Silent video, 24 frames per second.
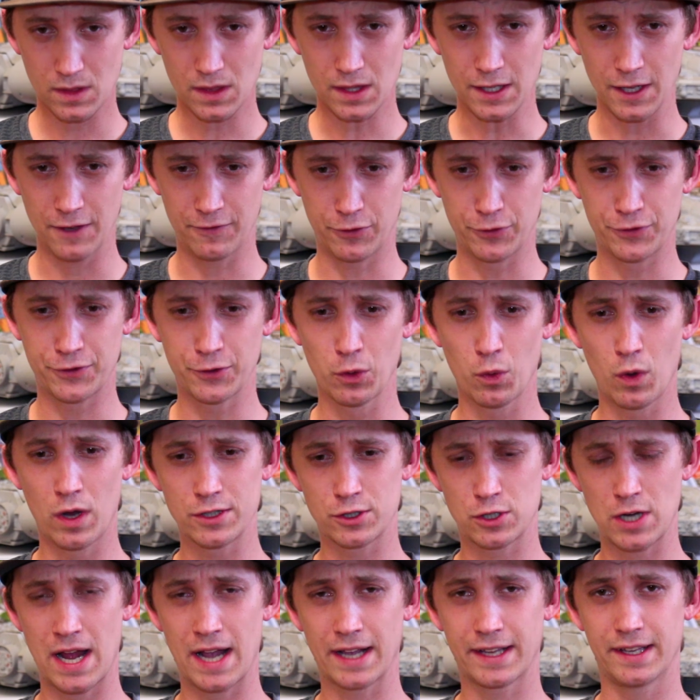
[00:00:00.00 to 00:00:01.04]
if you still
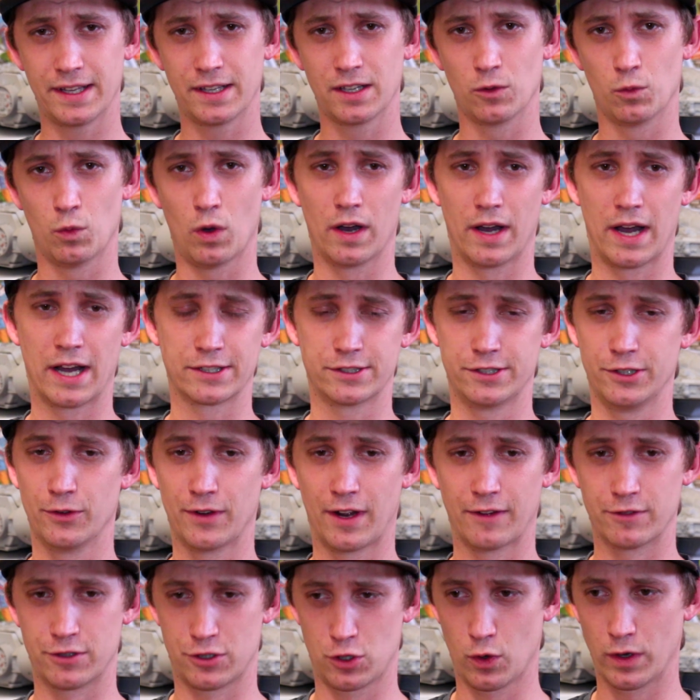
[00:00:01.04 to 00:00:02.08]
want tracking, well, actually you don't
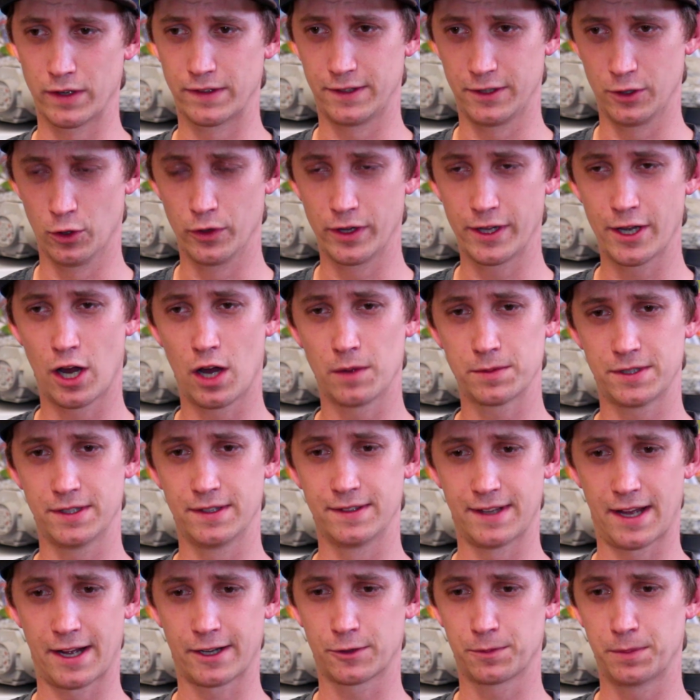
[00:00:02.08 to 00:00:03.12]
have a choice. The only option
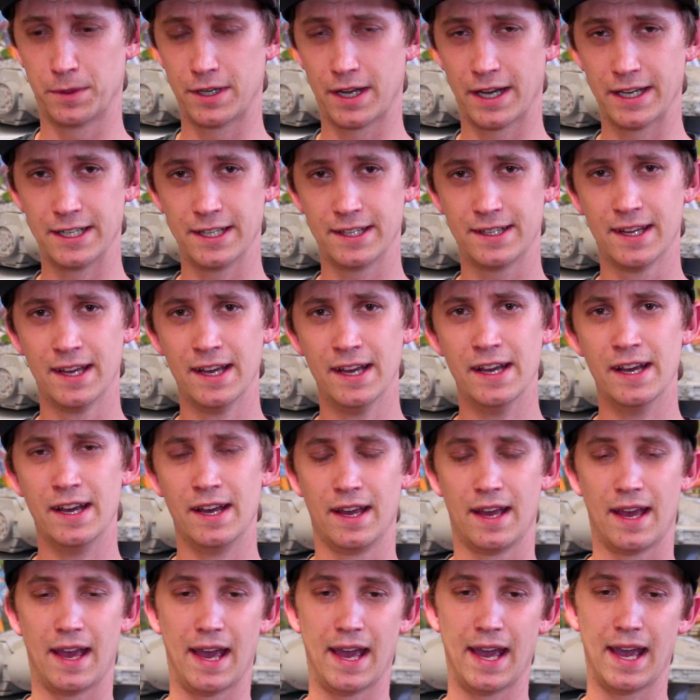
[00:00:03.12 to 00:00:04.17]
is expedited,
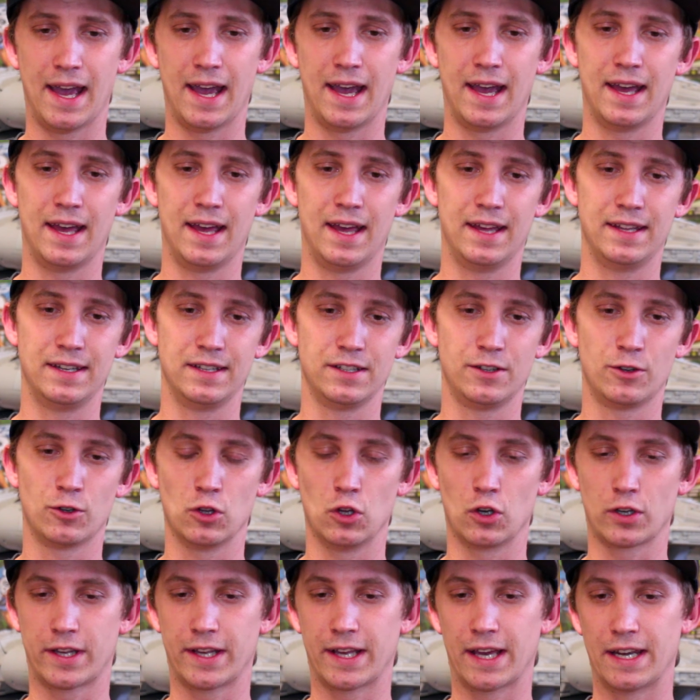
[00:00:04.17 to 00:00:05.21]
and you're
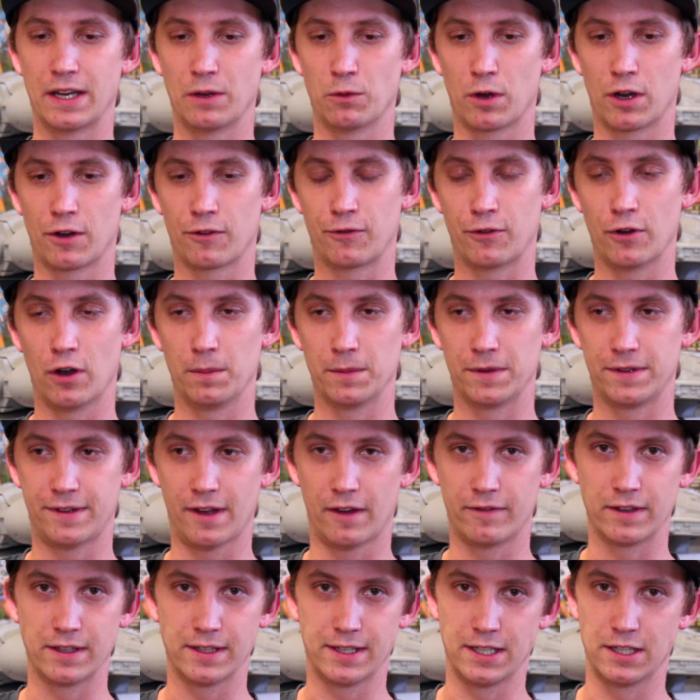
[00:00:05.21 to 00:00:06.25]
looking anywhere from
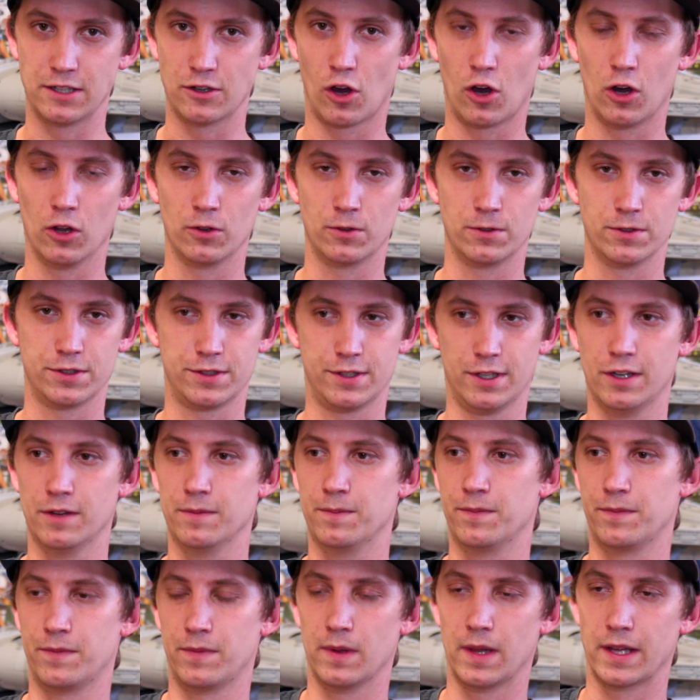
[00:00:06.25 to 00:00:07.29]
$17
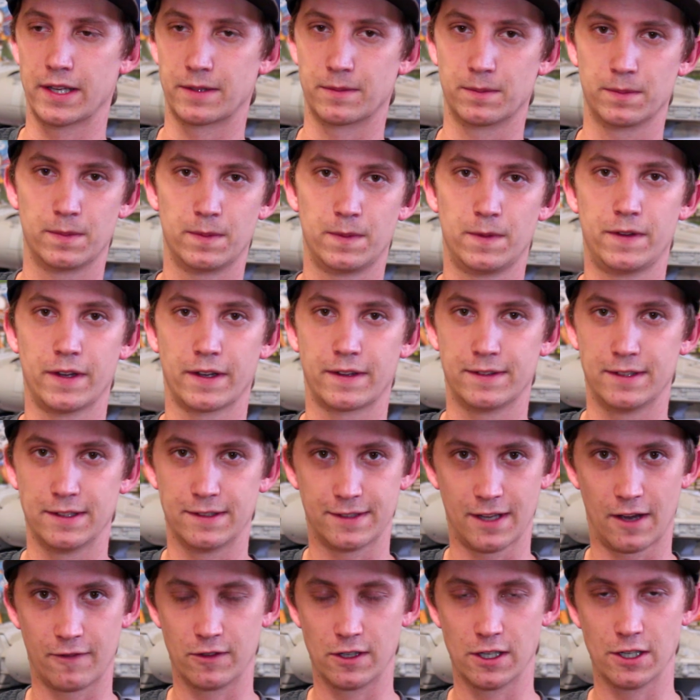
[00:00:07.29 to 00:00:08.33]
to like $60,
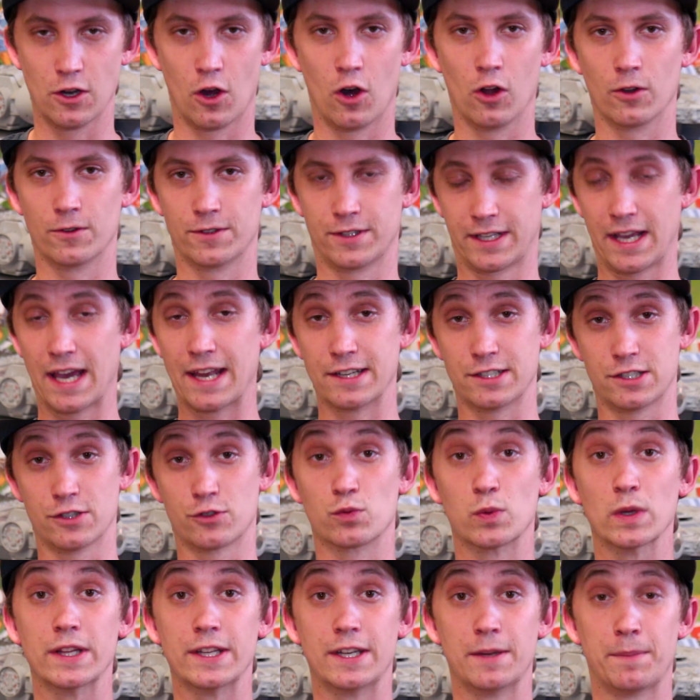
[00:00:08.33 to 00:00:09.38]
$70. Again, it
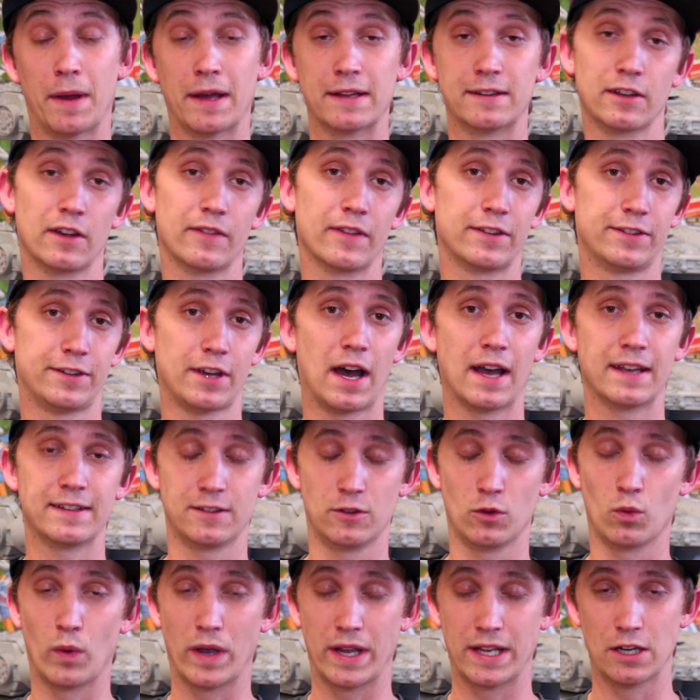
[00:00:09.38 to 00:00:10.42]
just really depends on the size
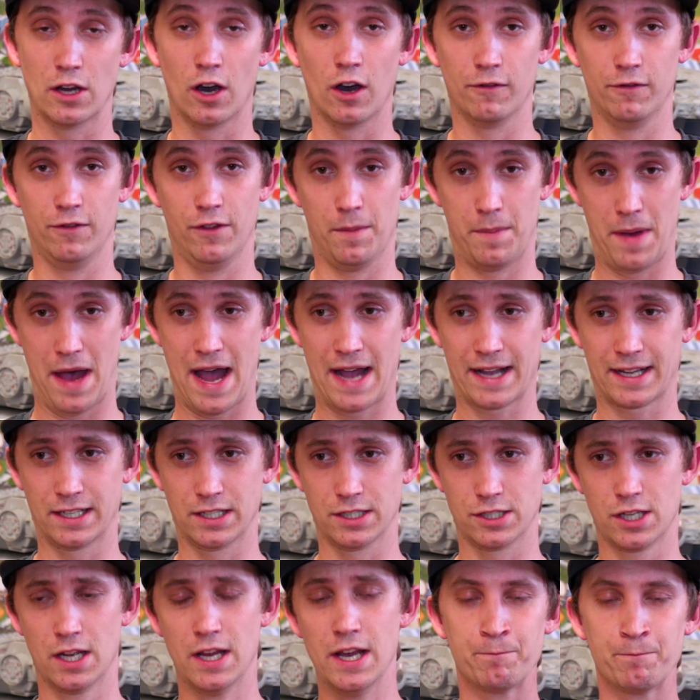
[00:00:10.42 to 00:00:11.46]
and the weight of the
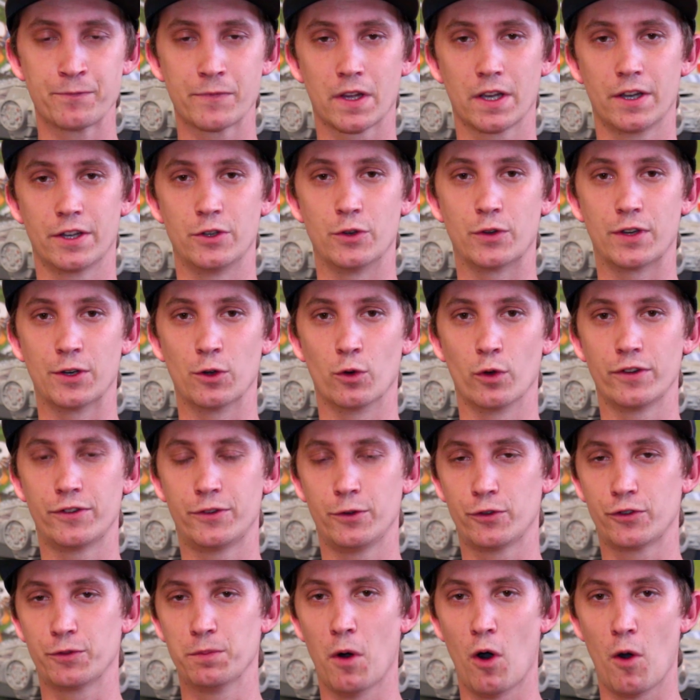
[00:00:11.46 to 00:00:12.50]
package. You can always
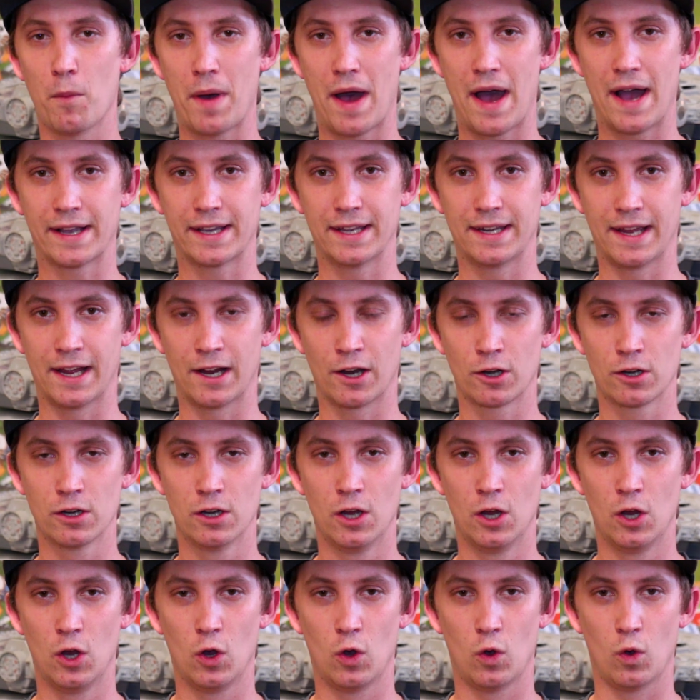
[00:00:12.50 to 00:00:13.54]
do small packet
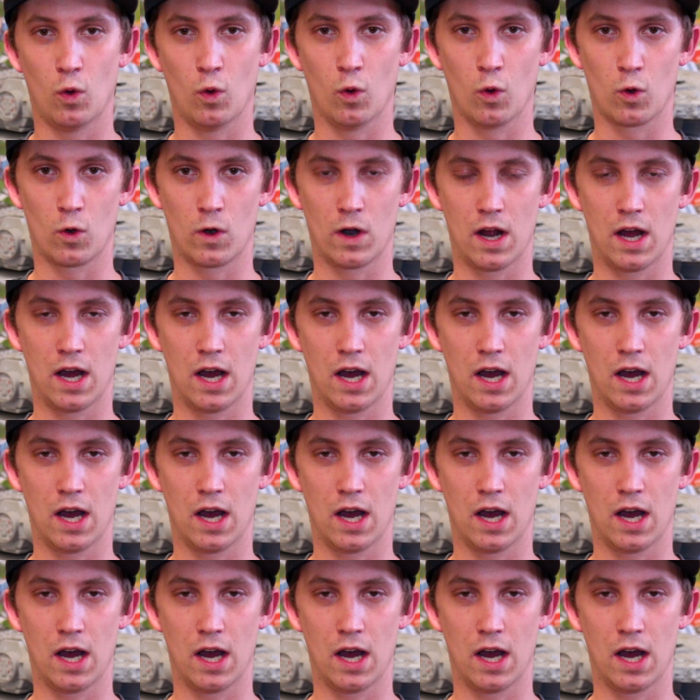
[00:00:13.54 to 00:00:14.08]
air or